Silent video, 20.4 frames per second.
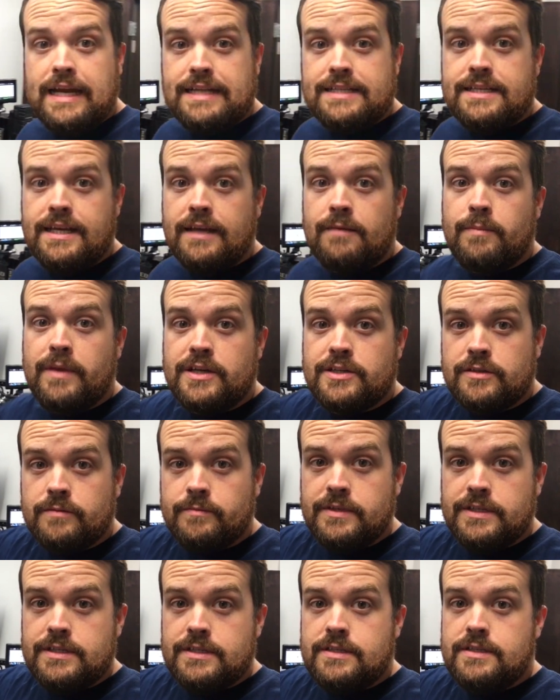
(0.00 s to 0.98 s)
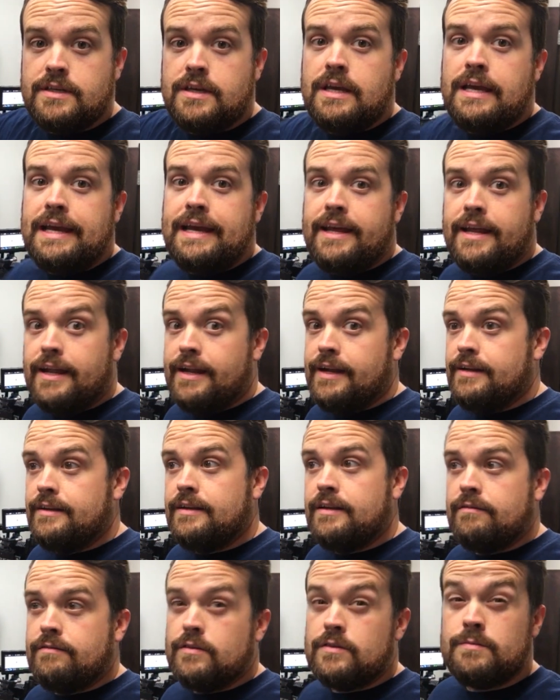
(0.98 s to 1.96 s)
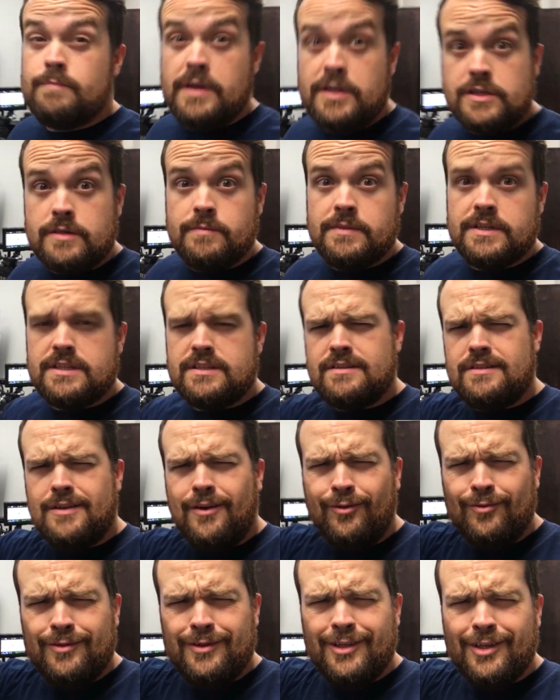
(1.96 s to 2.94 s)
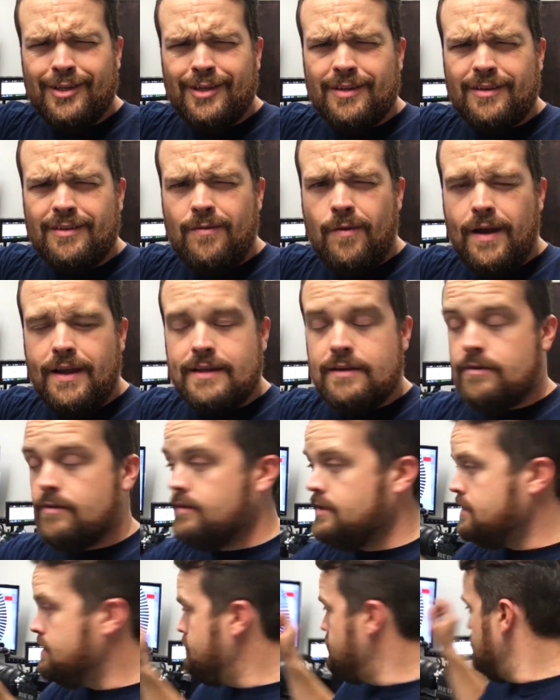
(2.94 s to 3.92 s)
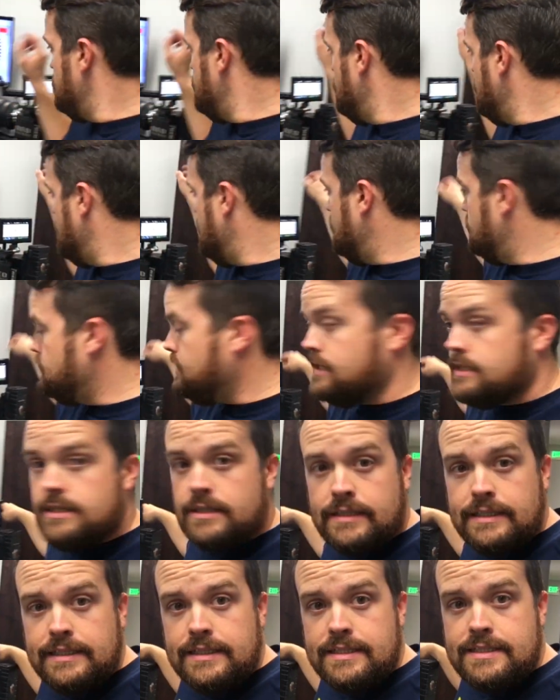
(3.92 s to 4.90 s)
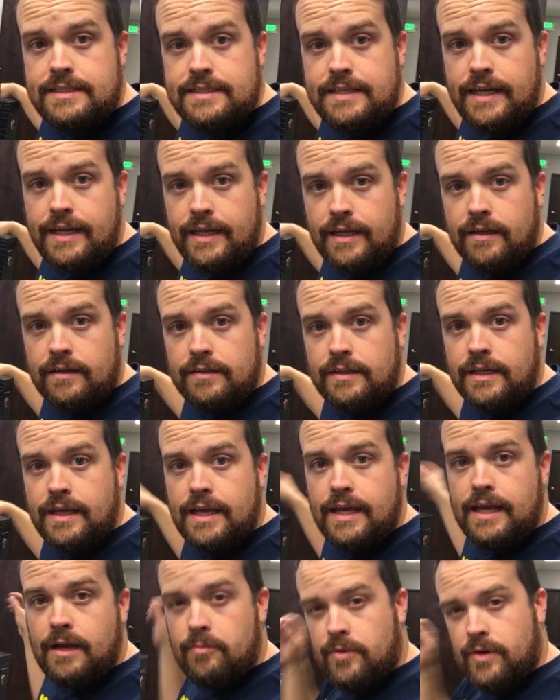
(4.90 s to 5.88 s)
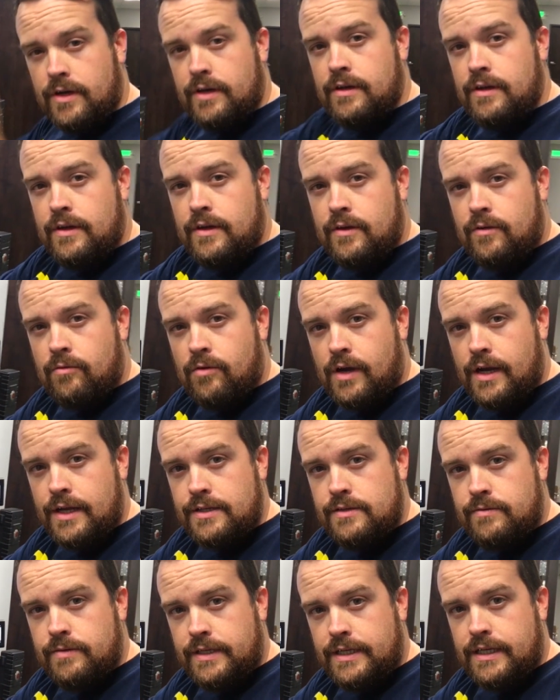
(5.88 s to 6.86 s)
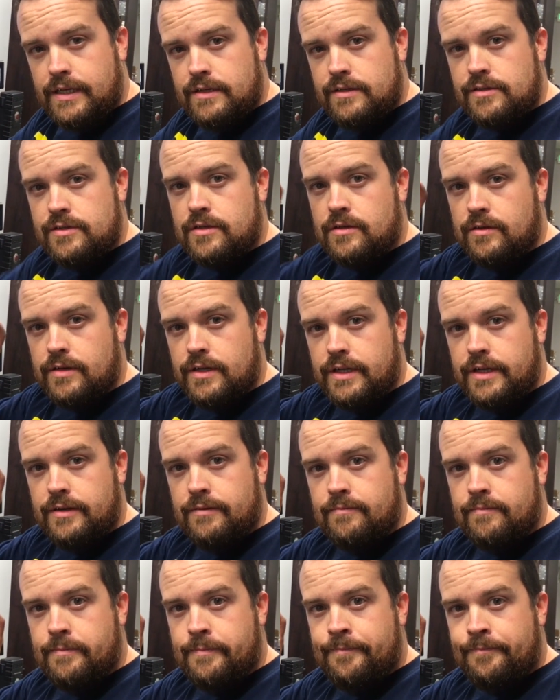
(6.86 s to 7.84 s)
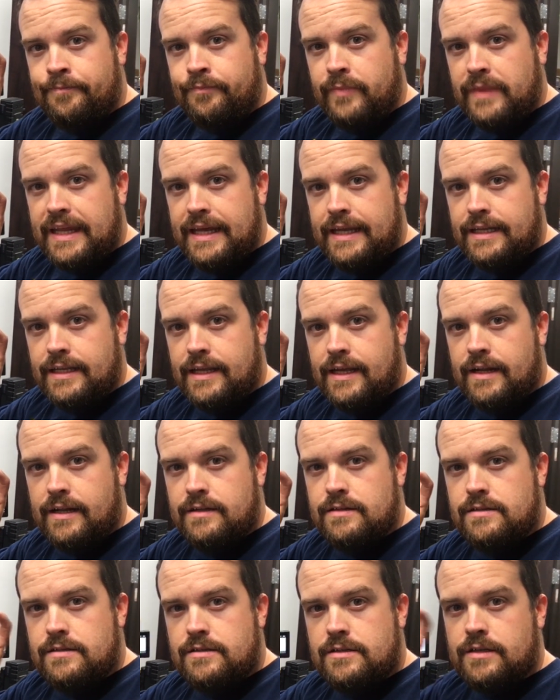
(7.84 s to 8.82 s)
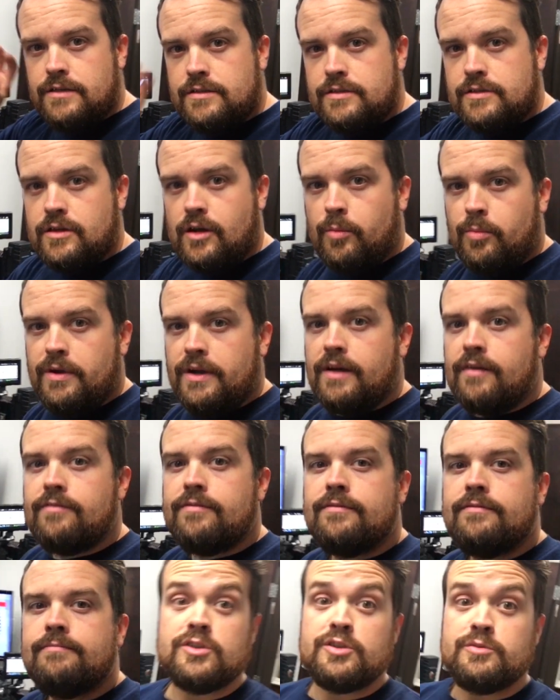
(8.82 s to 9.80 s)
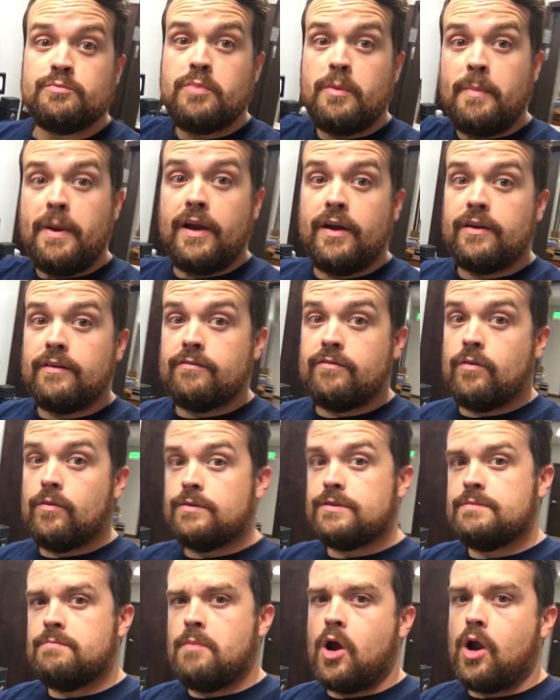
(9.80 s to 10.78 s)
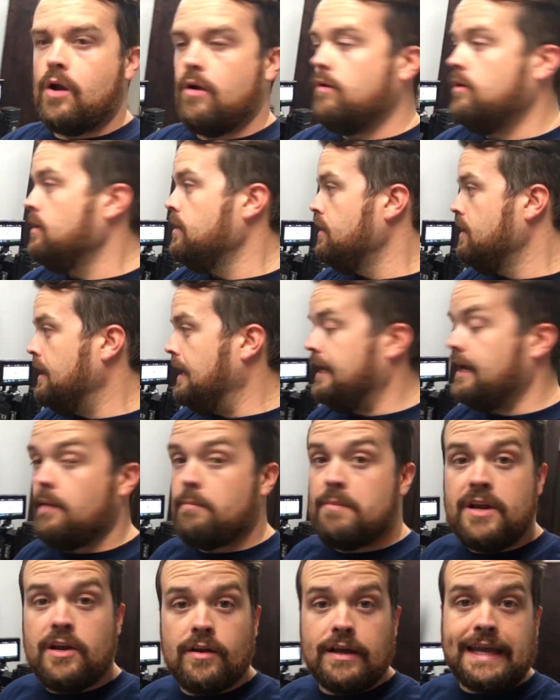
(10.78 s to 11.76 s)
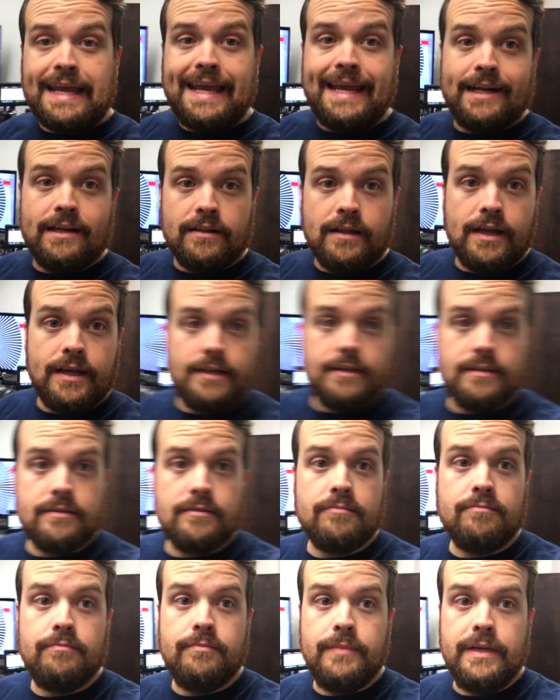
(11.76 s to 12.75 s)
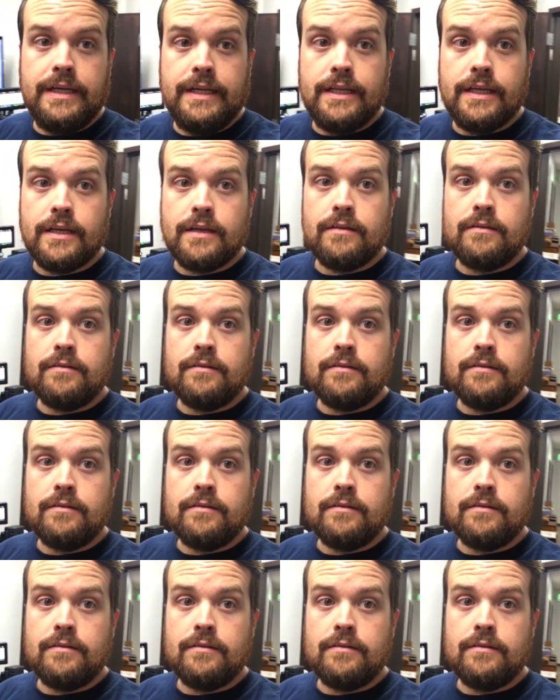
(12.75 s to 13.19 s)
I take measurements, and if those measurements don't look quite crisp, I change a little setting on the camera where I tweak it and turn it and get it just sharp enough, just preparing for tomorrow. And I'm here at Candlelight Media.